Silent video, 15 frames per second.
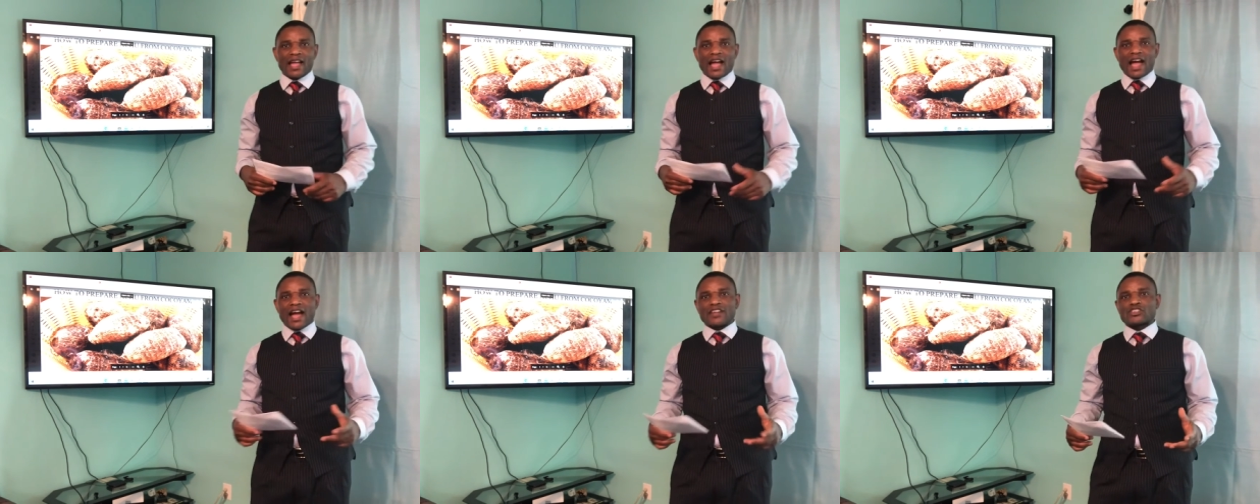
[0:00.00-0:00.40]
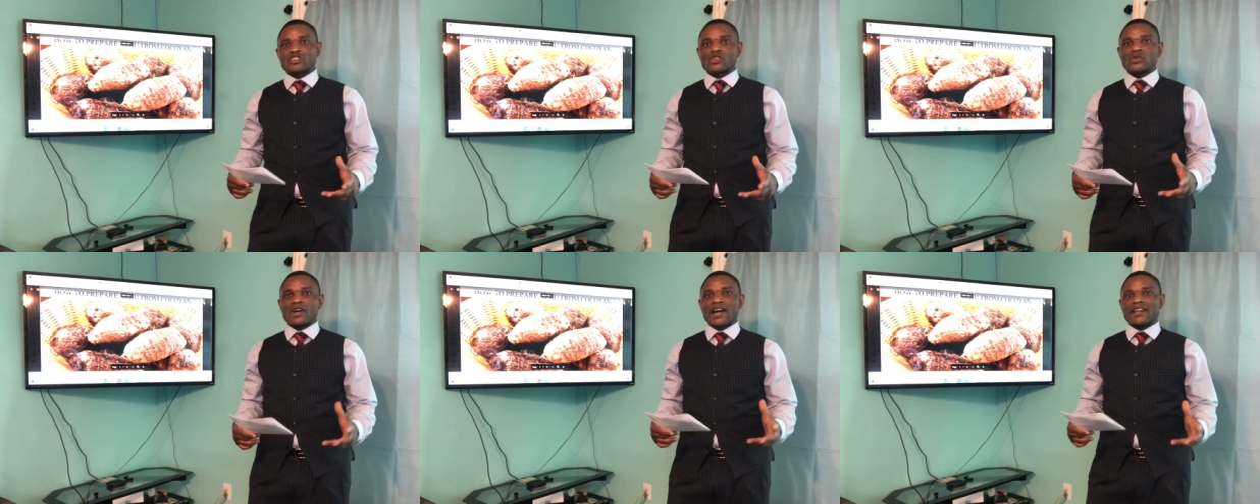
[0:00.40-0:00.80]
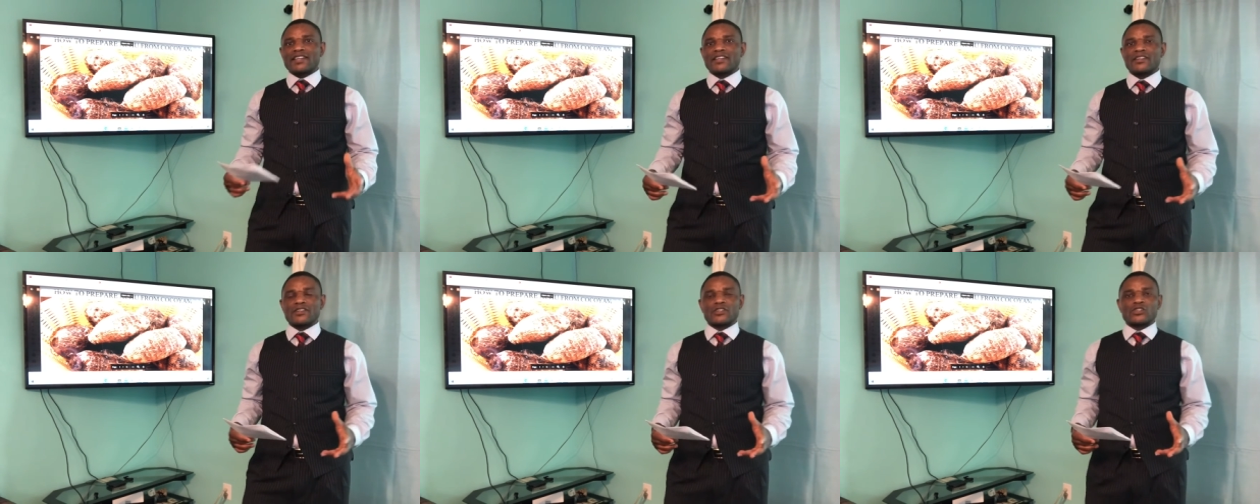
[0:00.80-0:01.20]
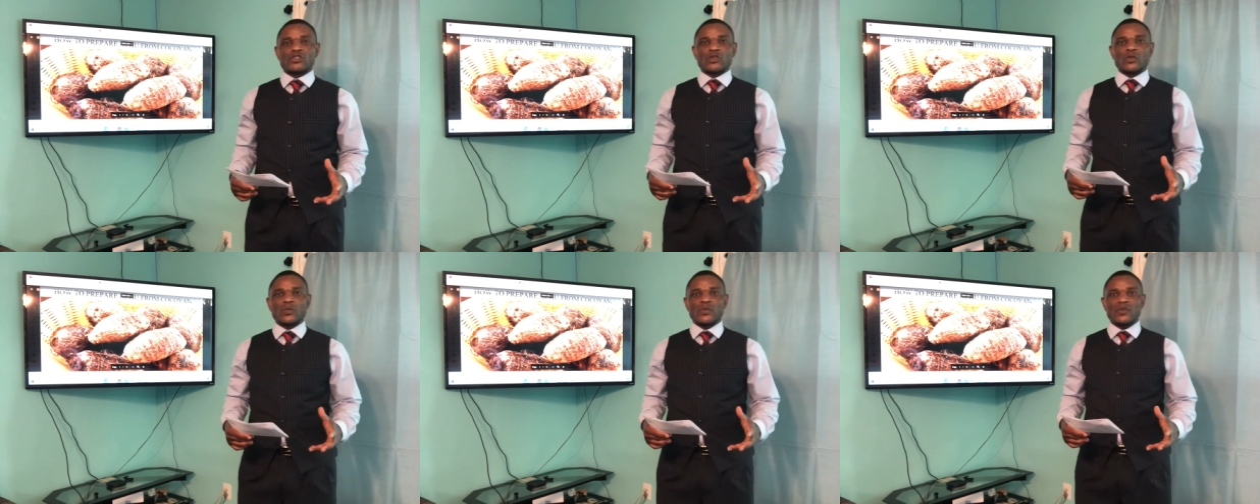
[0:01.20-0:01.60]
Achu and yellow
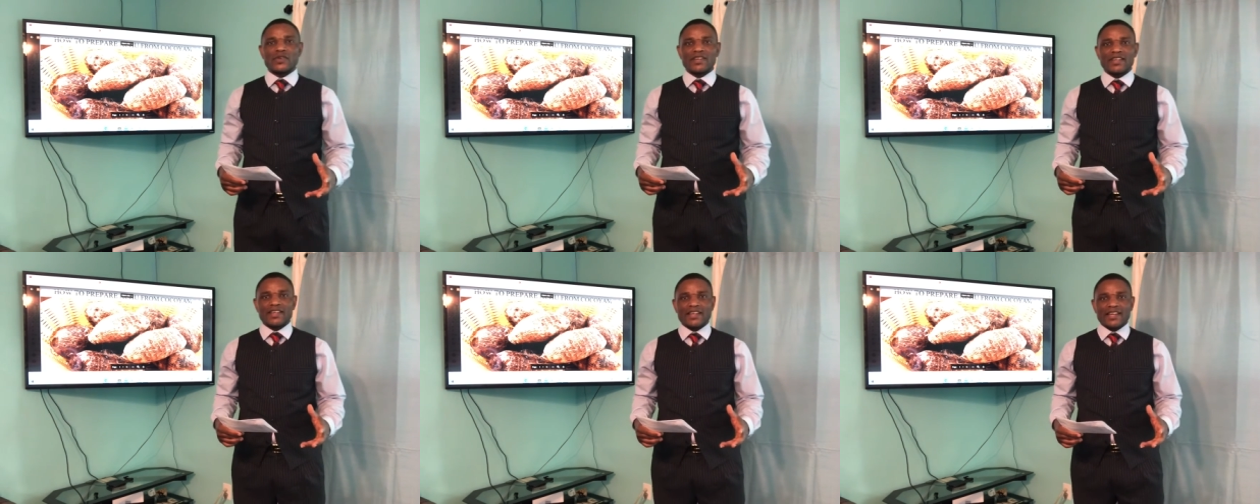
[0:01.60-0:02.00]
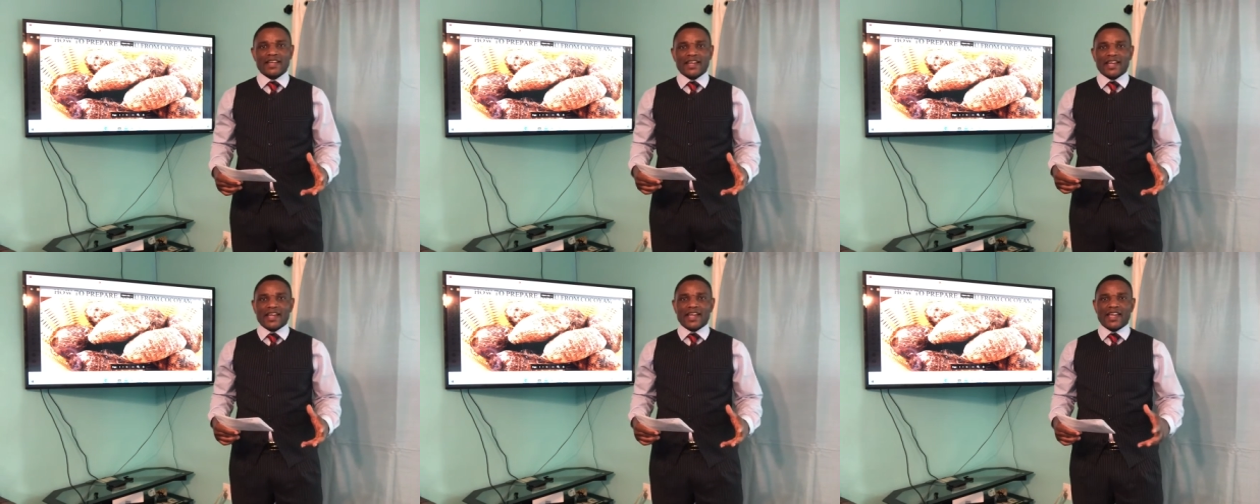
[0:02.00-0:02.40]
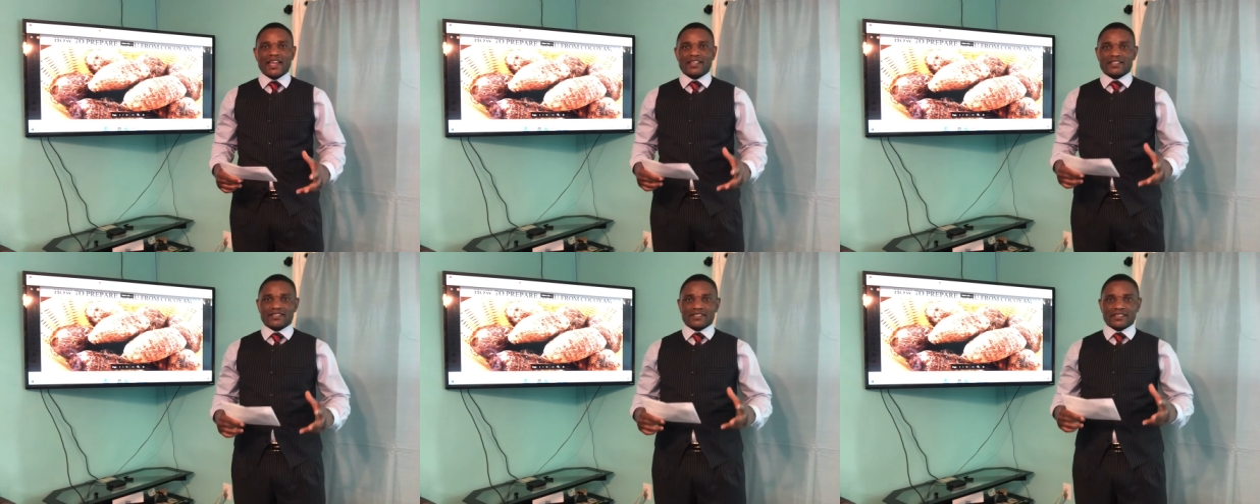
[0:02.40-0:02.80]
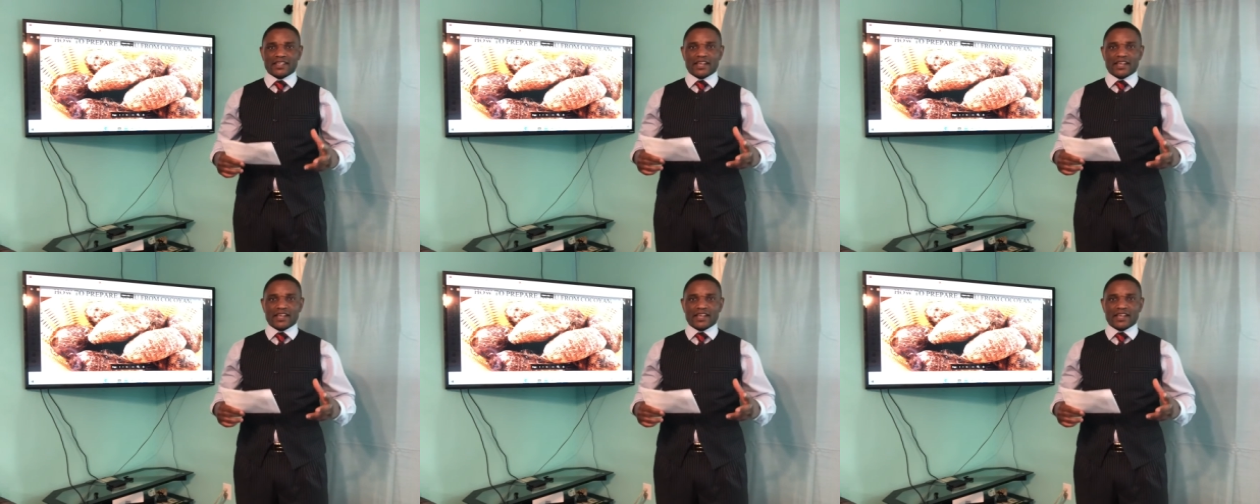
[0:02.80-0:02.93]
soup is